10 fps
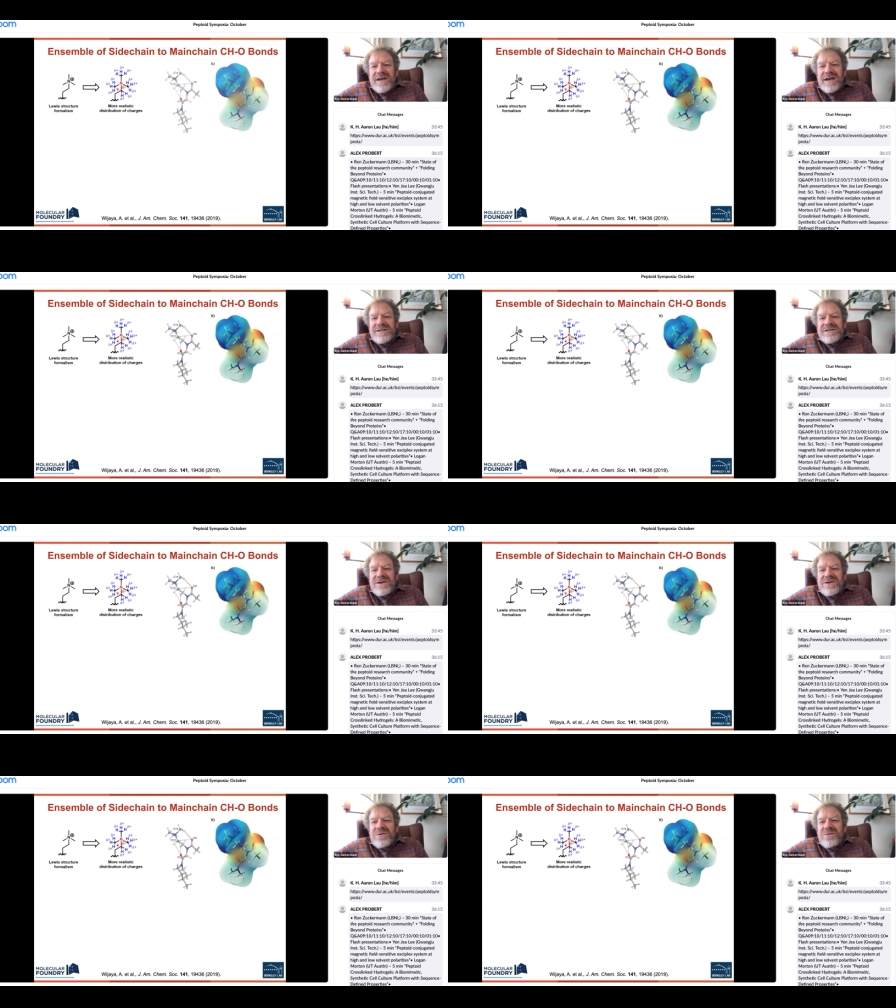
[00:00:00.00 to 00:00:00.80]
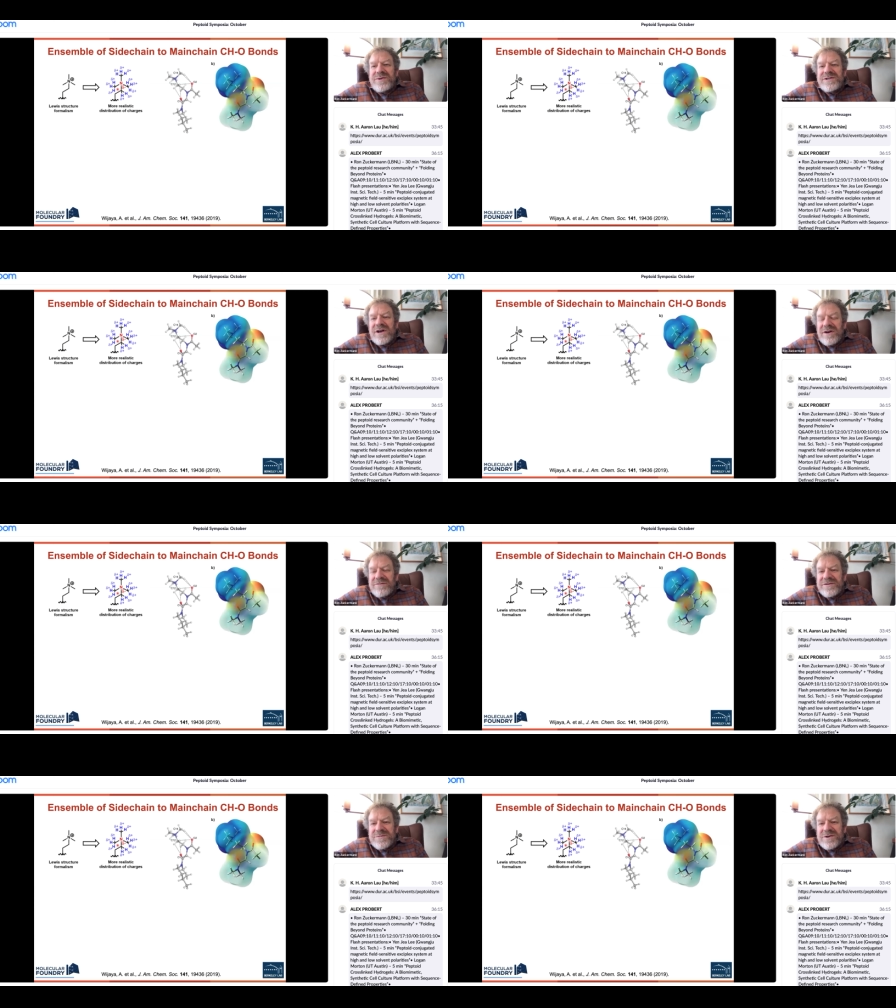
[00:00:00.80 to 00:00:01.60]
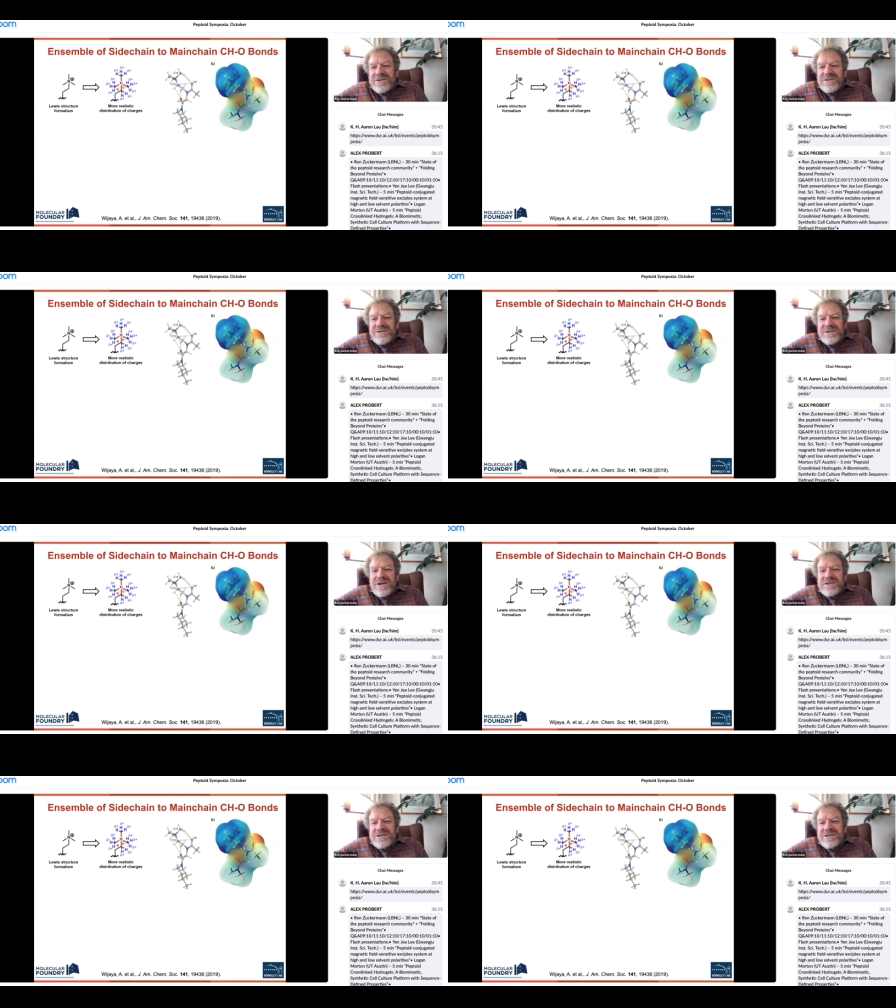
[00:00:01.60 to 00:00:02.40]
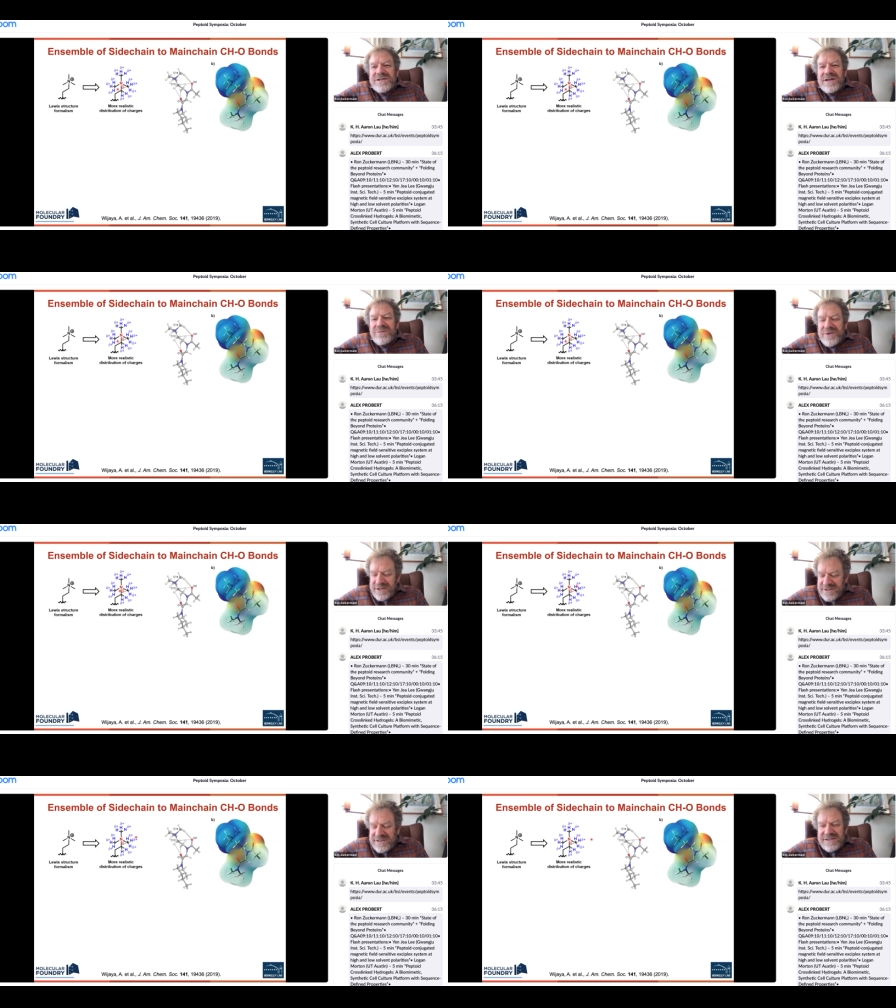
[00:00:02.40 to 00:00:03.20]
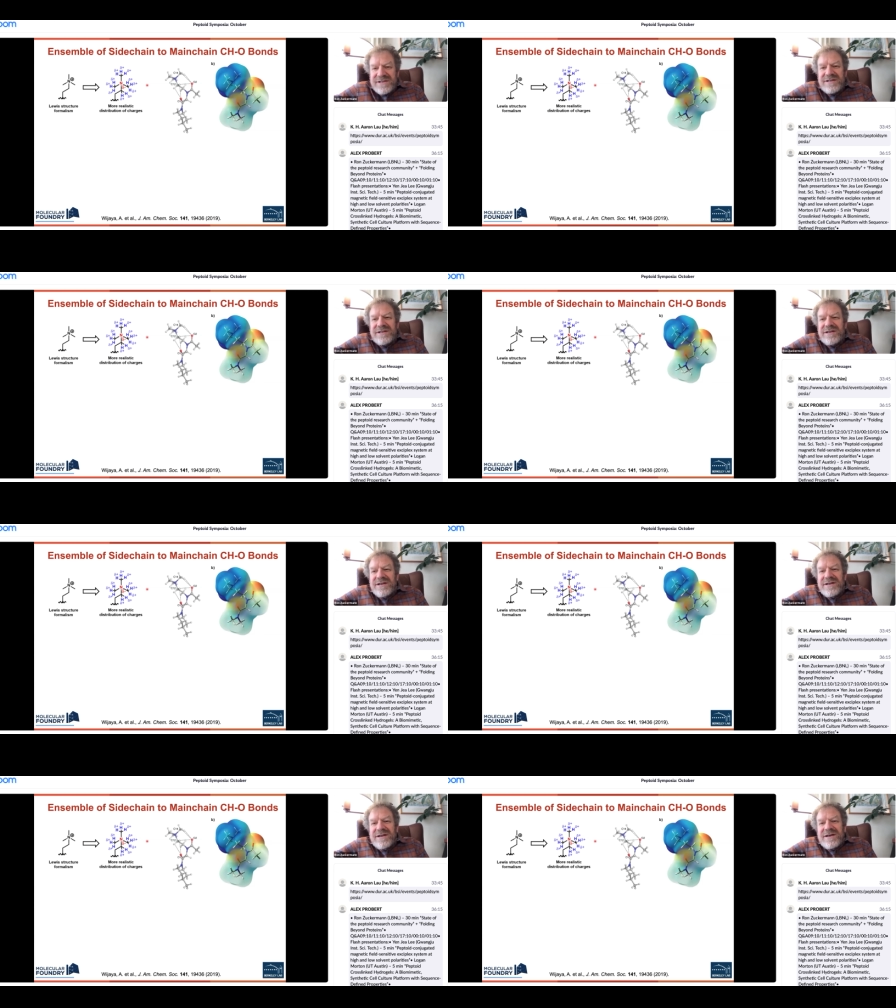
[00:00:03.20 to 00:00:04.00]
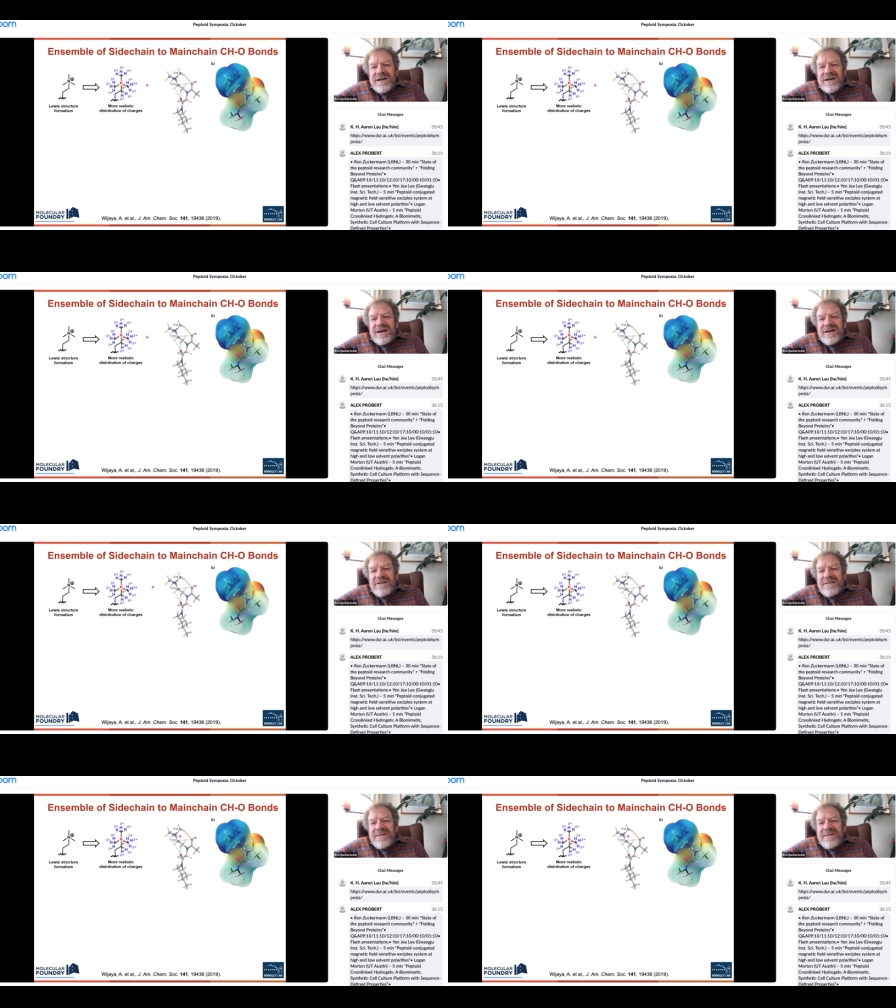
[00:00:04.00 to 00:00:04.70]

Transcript: And so we solved some crystal structures and we can see uh,